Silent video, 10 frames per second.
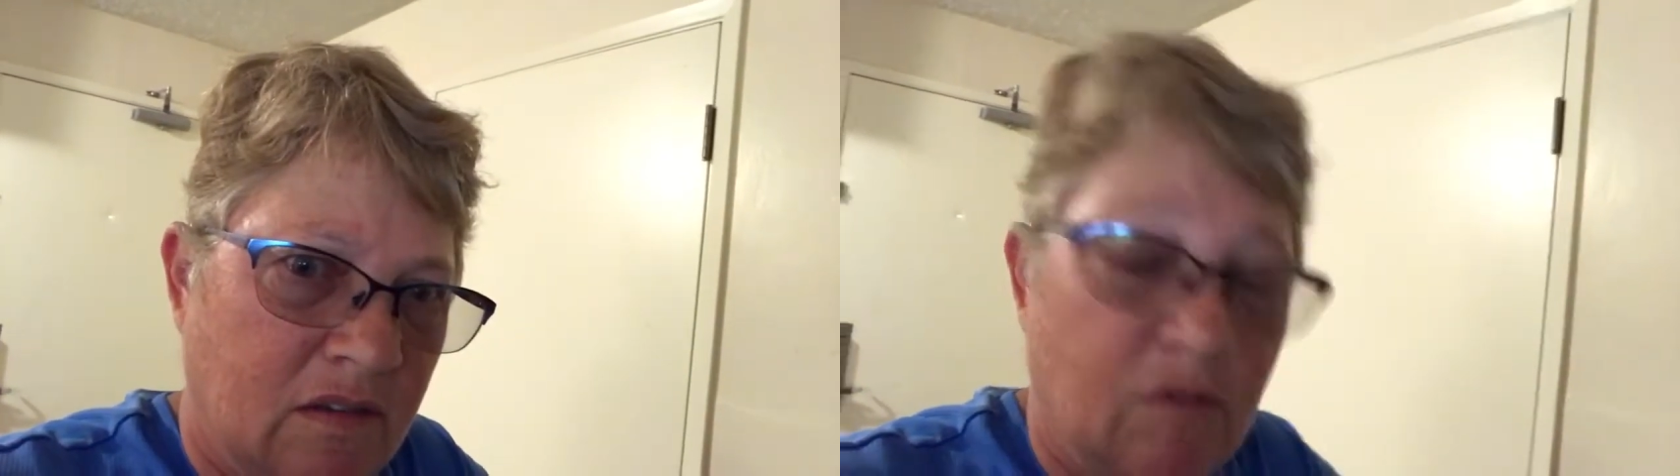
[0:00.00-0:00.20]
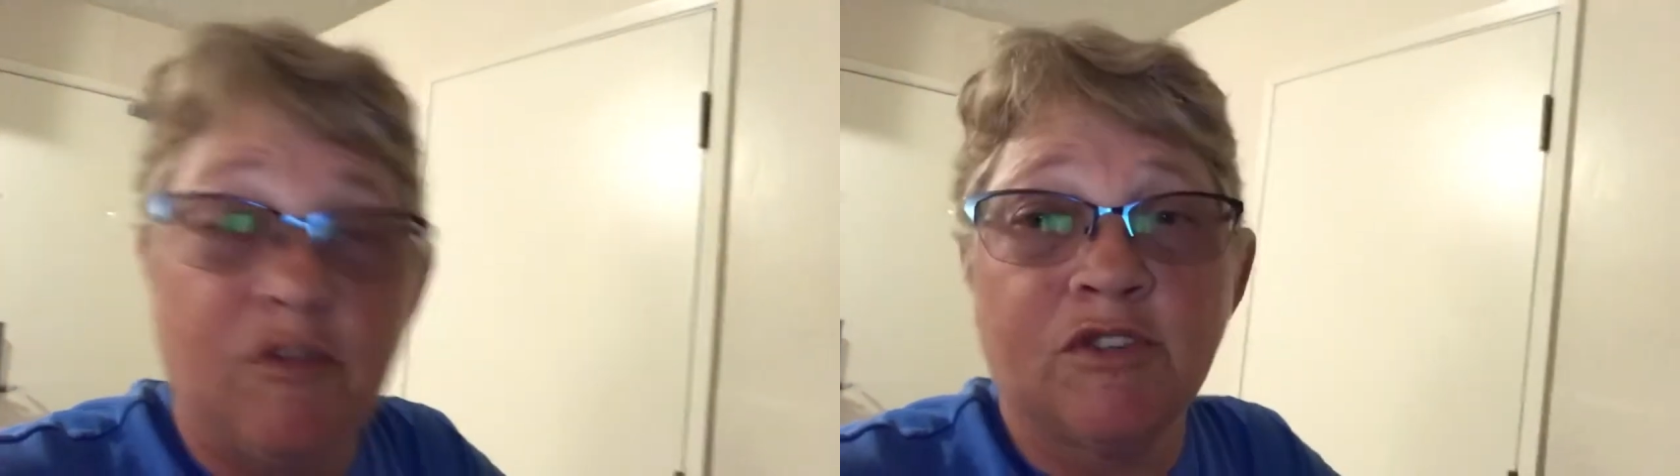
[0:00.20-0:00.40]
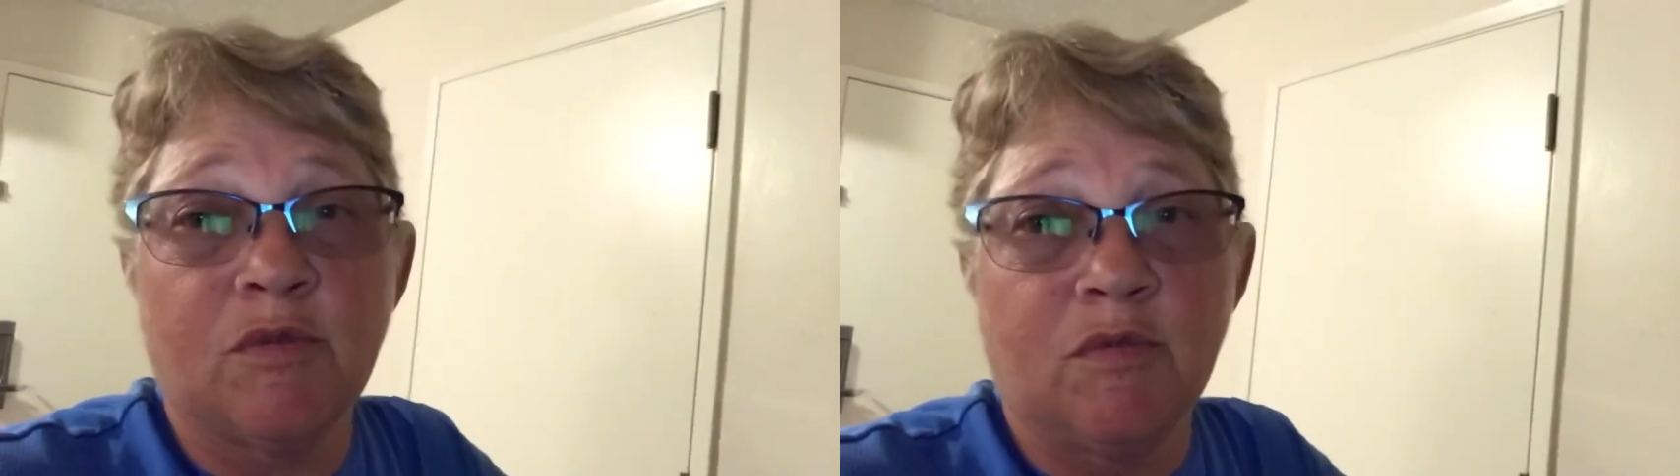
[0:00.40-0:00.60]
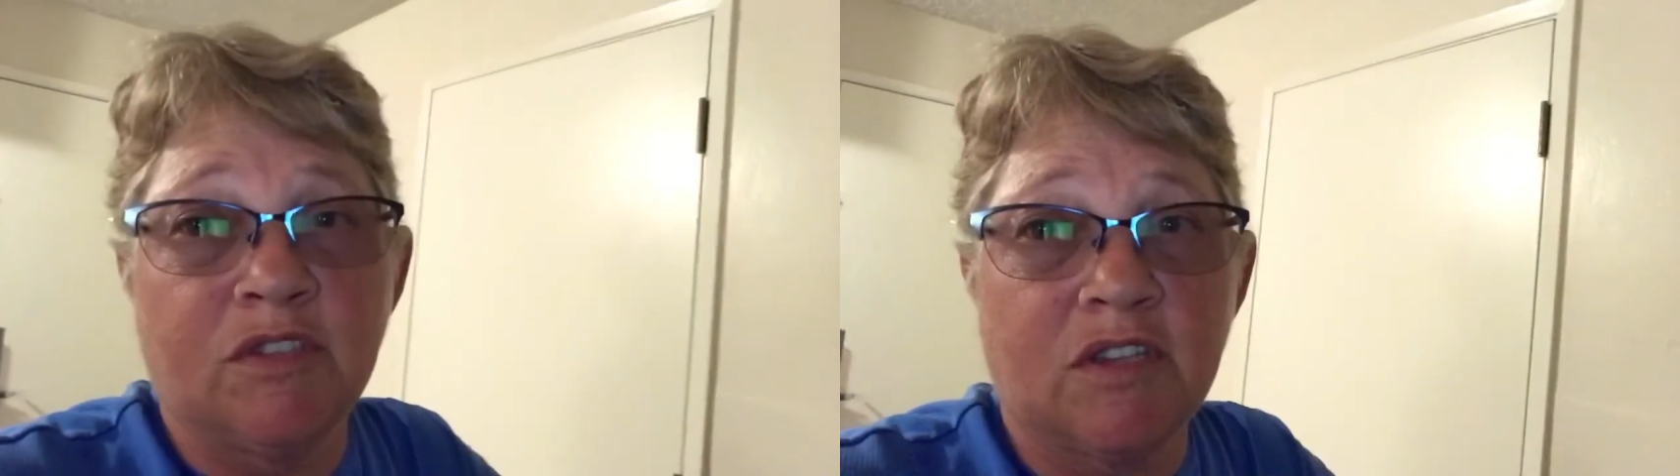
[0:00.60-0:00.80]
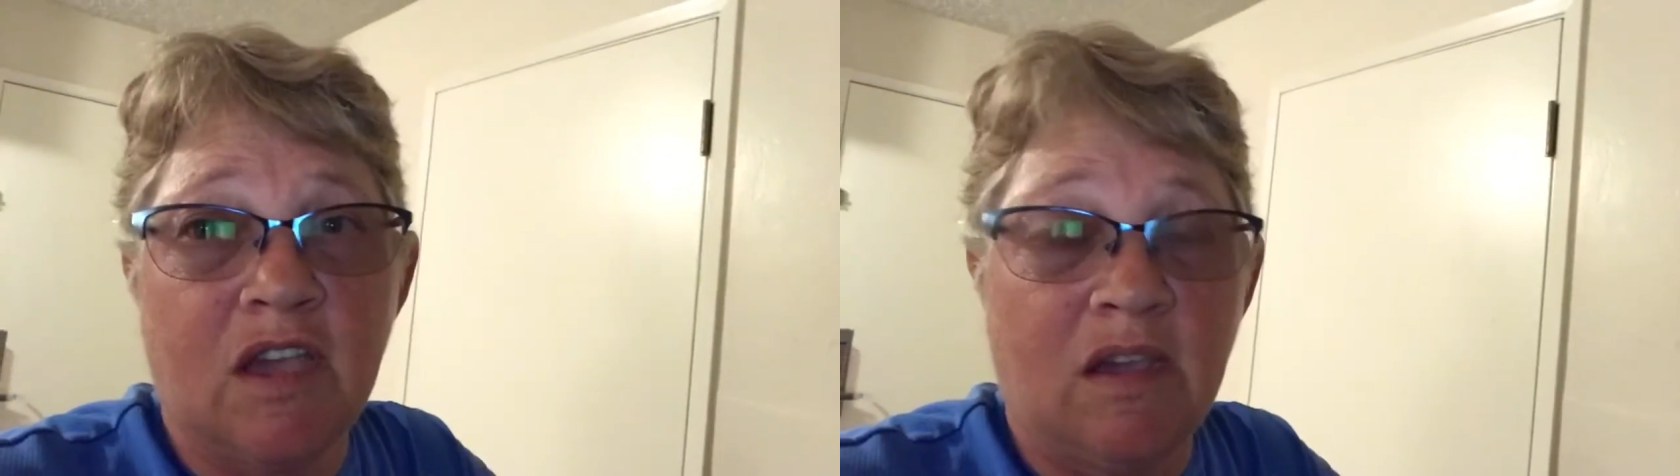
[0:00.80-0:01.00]
well, first we went
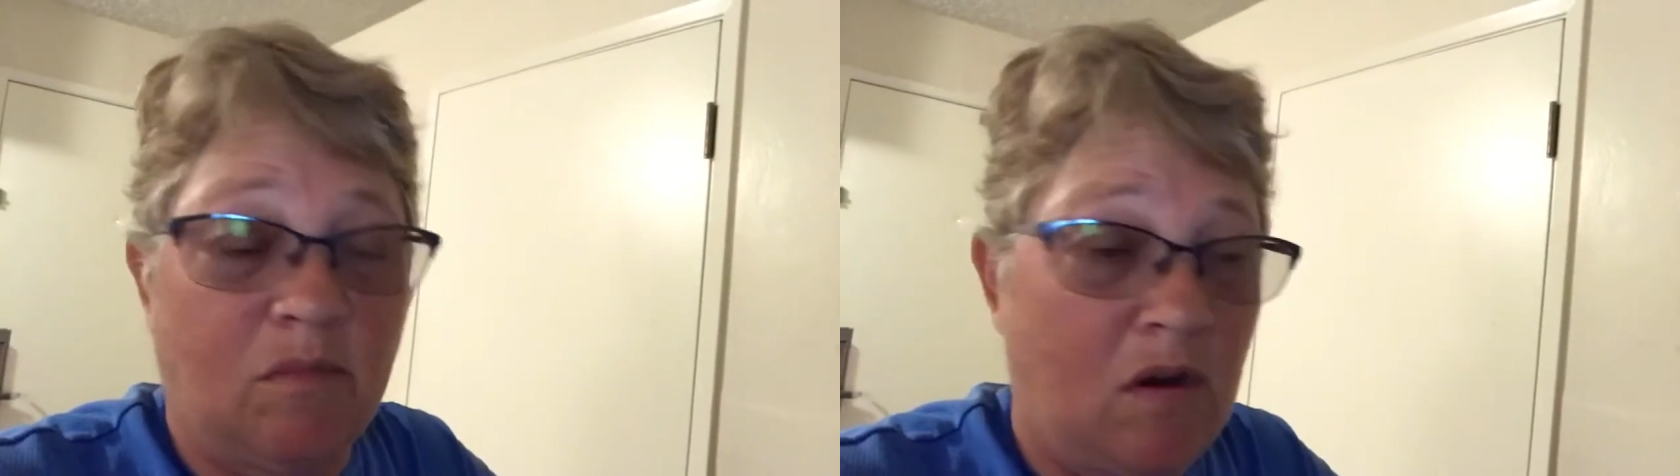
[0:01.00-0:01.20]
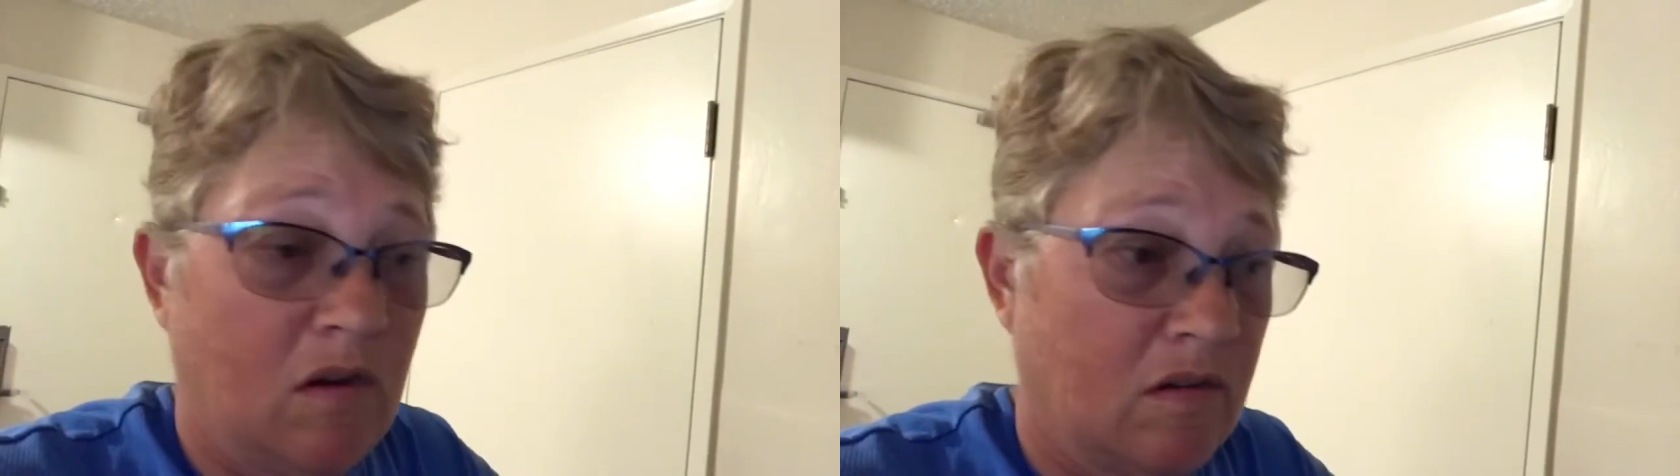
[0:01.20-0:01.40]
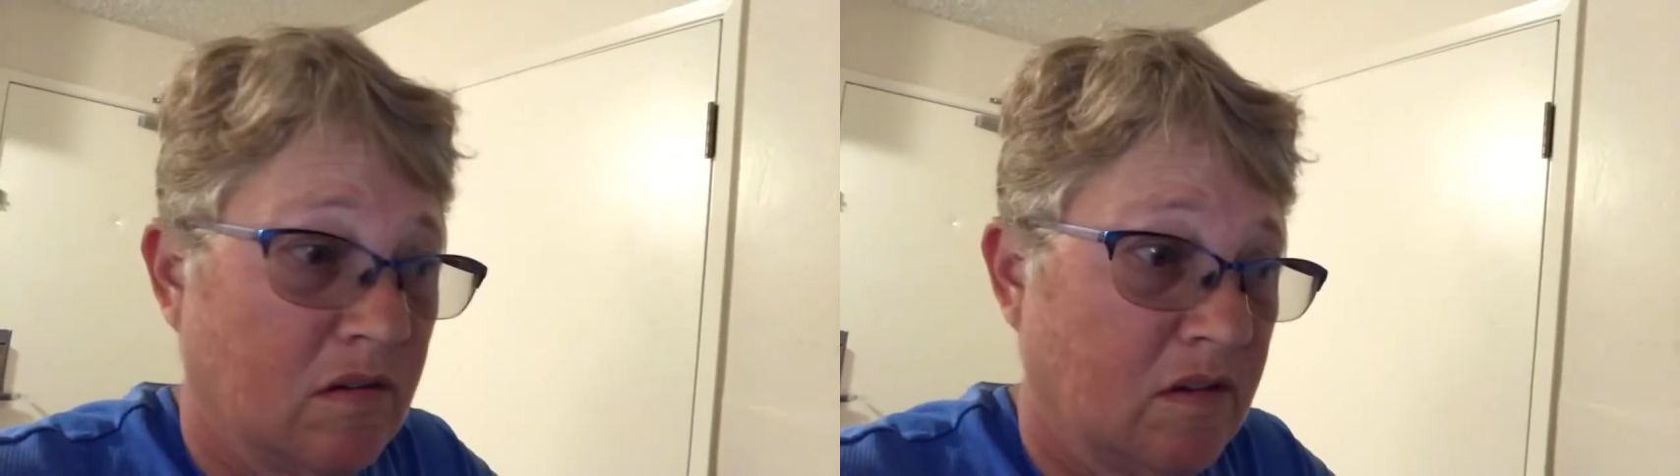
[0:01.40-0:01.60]
to Kmart